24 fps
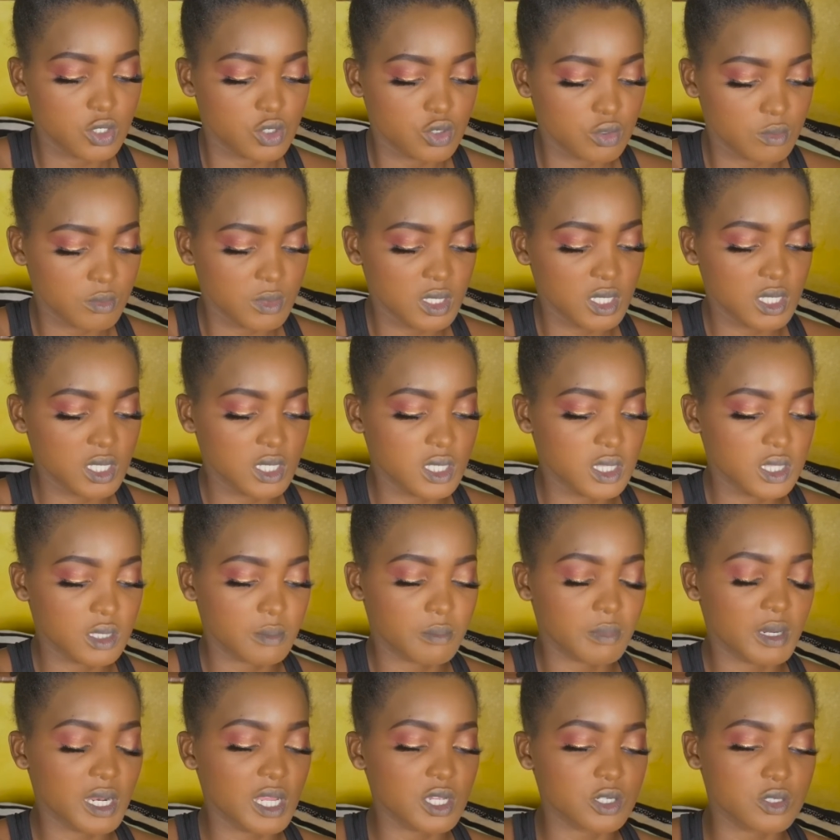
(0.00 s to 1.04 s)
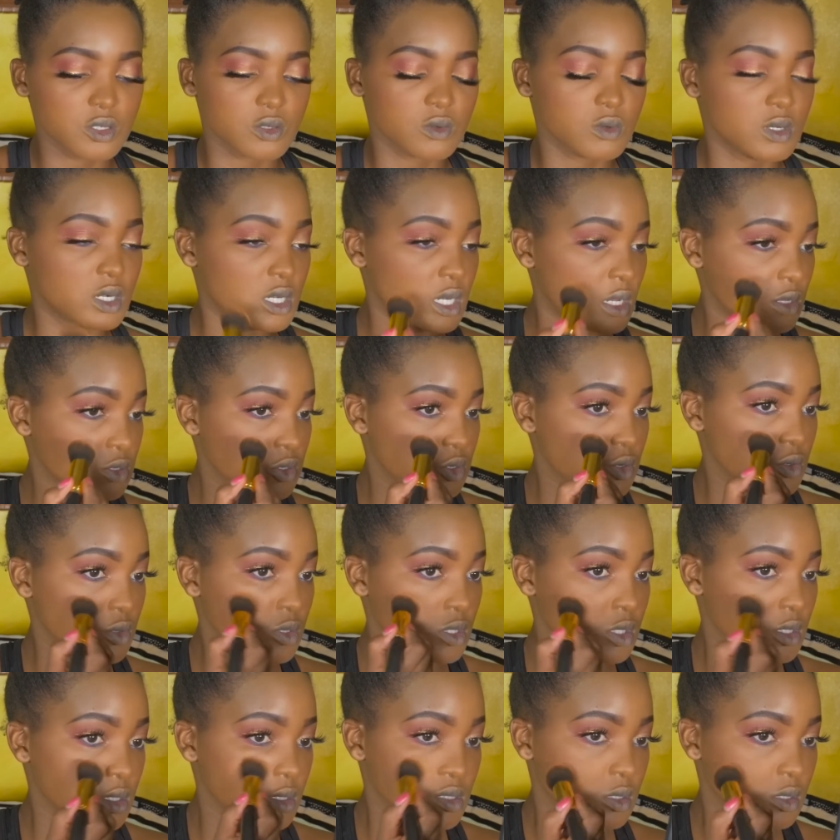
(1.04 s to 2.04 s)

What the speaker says: to make the blush look natural.